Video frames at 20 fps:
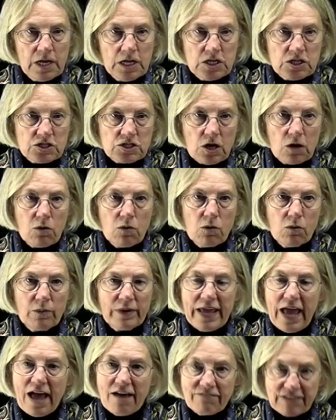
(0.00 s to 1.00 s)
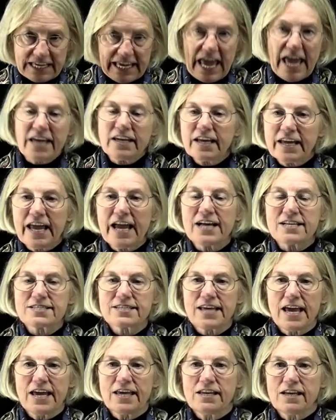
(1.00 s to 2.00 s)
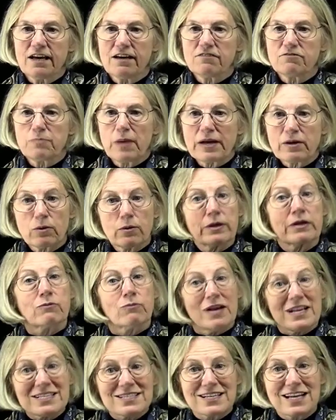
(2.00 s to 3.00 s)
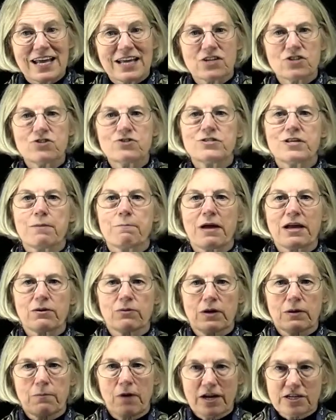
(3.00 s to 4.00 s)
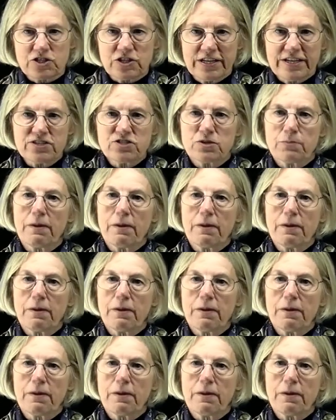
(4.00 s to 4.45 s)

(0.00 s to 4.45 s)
So we have again a cascade of microring resonators and microring modulators.